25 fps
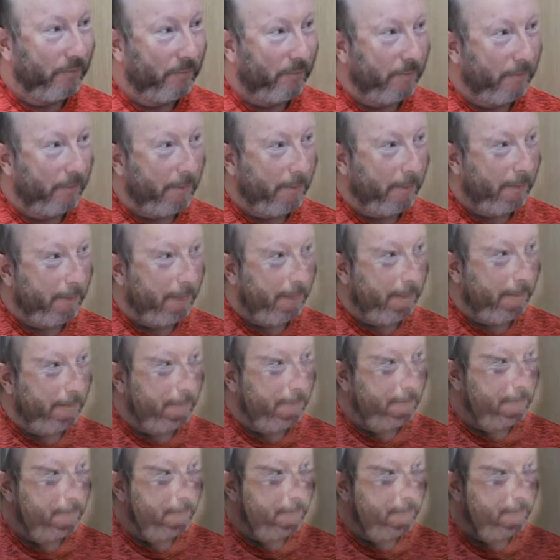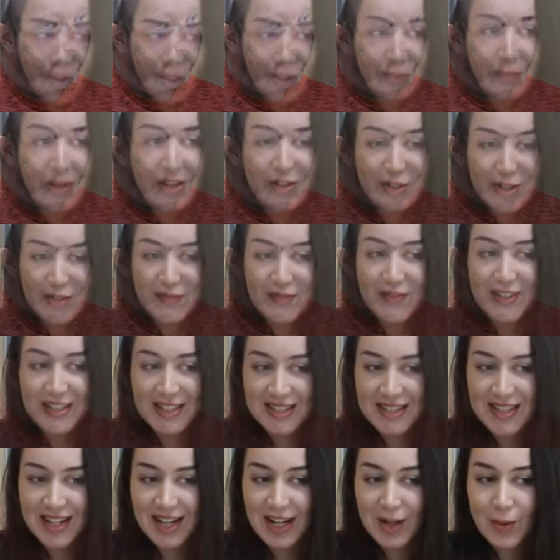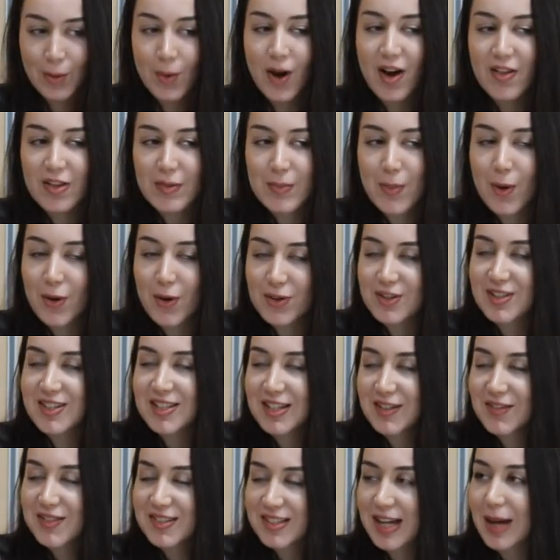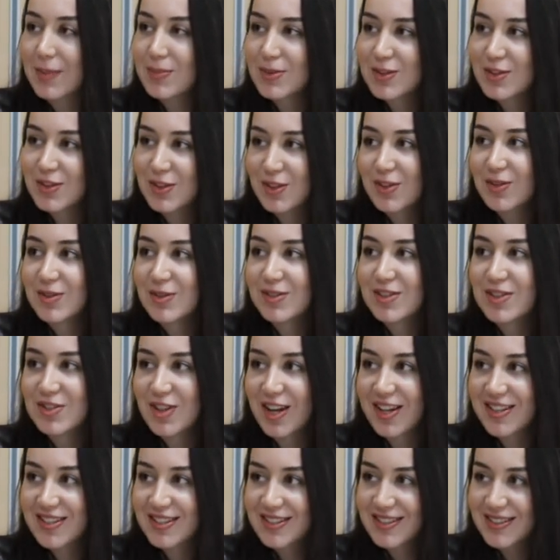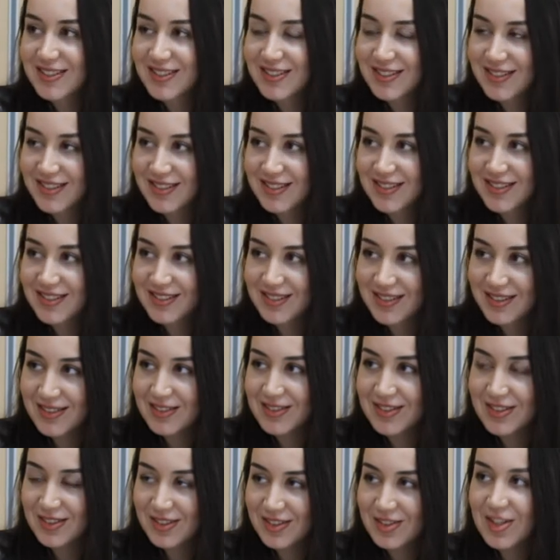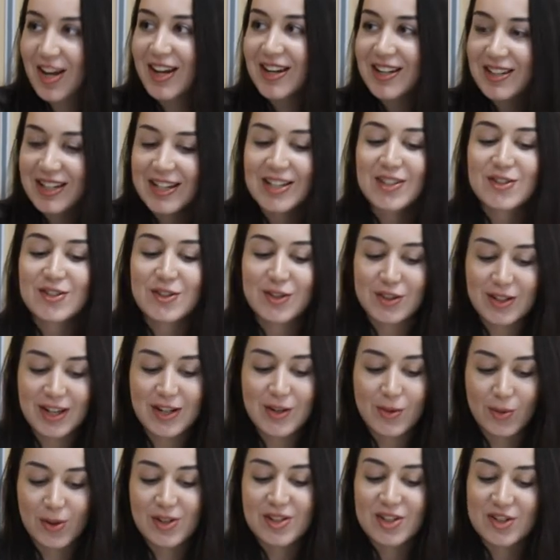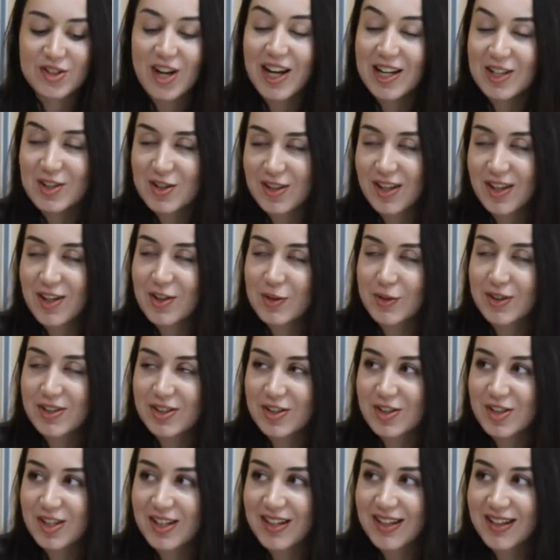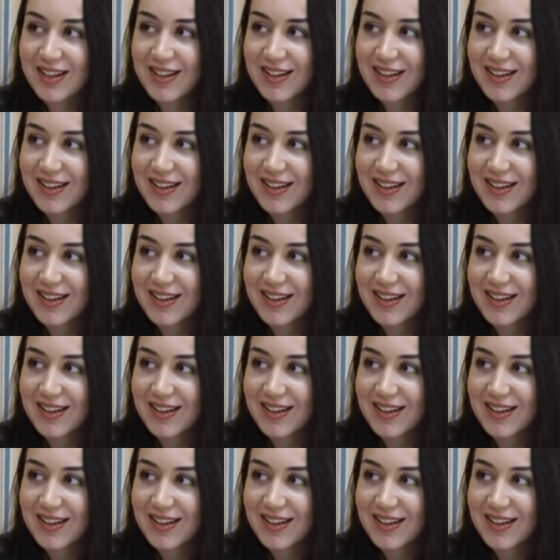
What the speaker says: I think you mentioned visiting. What other positive steps do you suggest to take in order to change that strategy?